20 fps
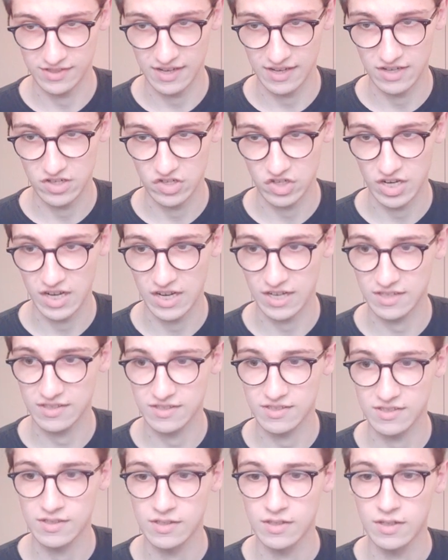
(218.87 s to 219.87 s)

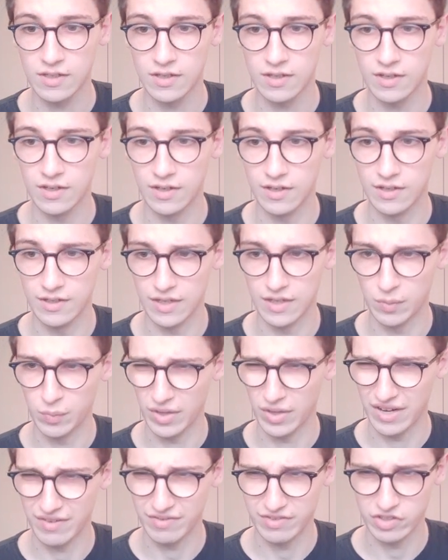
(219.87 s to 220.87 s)
Nginx. Then
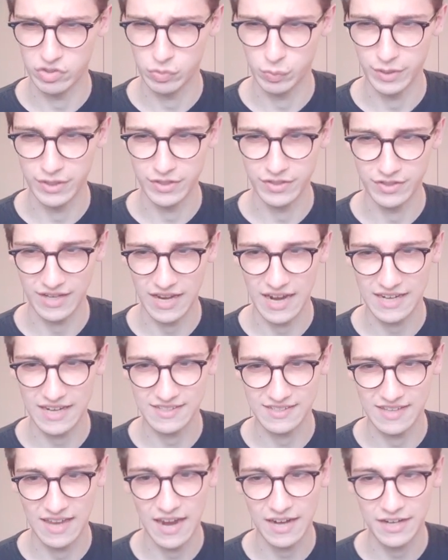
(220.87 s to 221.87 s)
we have this weird
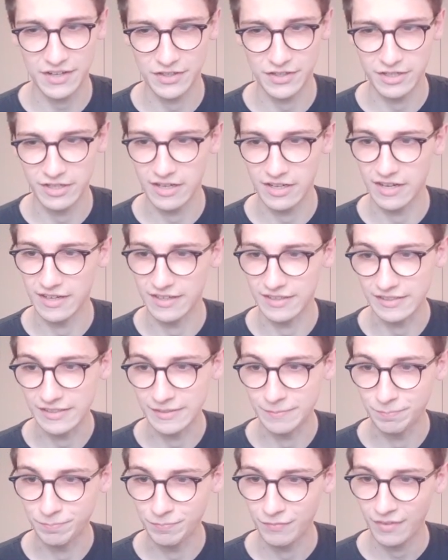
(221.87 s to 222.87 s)
xhacker
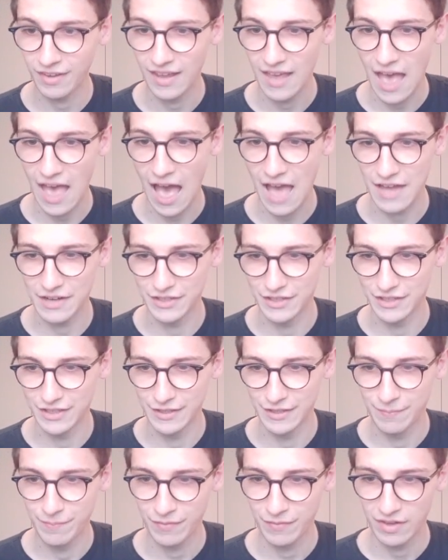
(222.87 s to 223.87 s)

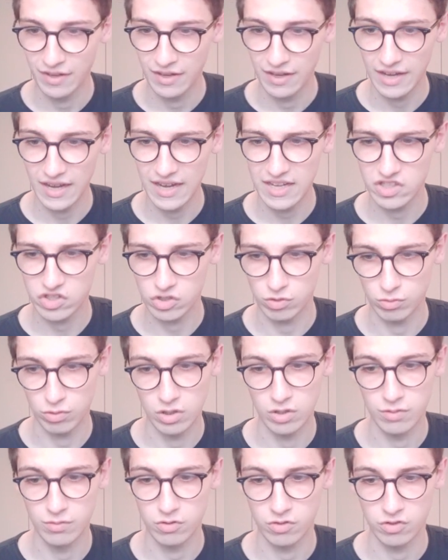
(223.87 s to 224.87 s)
header and so
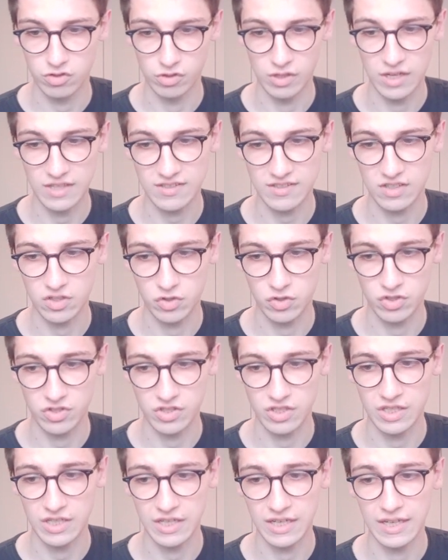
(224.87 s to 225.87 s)
on. So that's
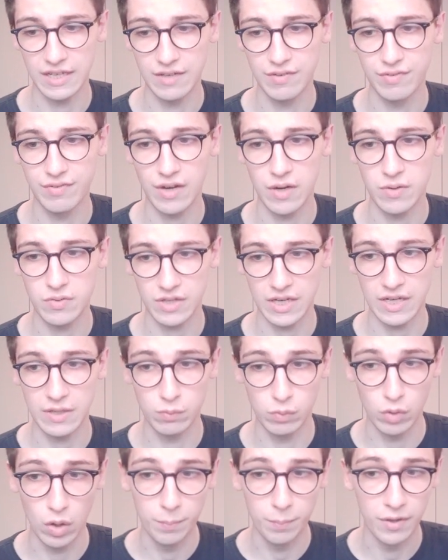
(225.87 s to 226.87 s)
interesting. It found a
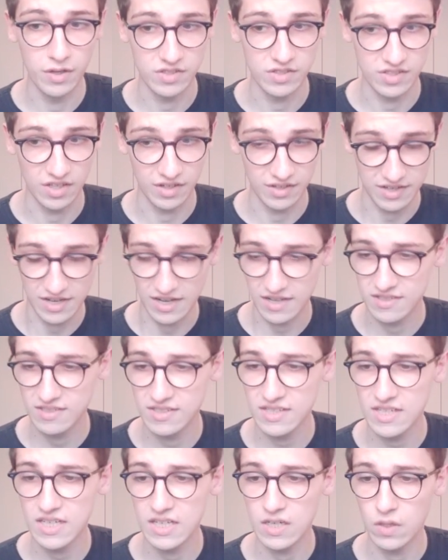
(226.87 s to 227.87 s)

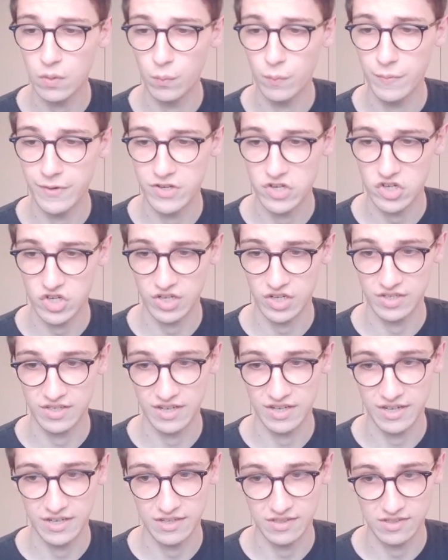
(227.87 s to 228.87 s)
robots.txt, which
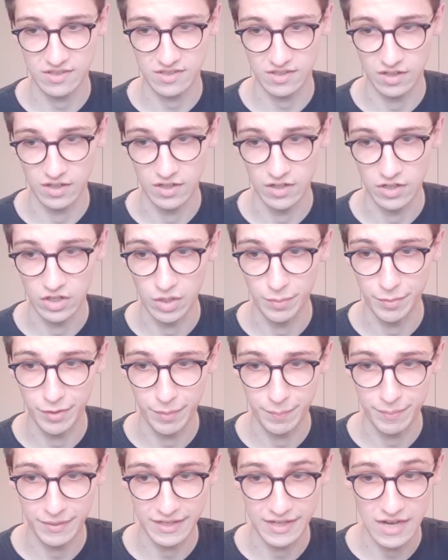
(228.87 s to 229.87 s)
contains
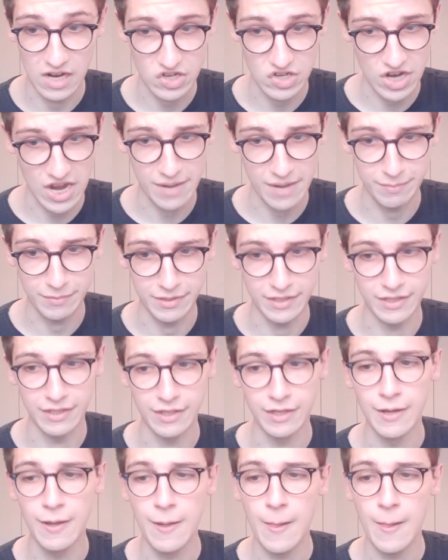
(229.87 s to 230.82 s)
wp-admin.